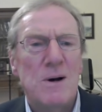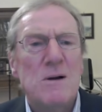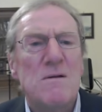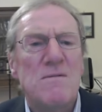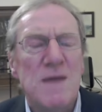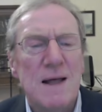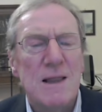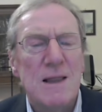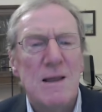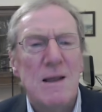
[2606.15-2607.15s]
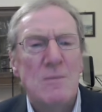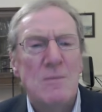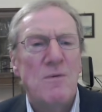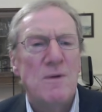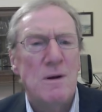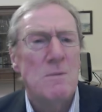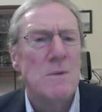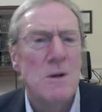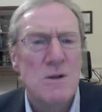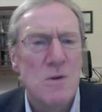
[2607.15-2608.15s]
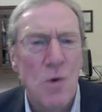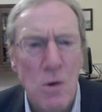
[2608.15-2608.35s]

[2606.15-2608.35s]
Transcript: part of that. But we've not lost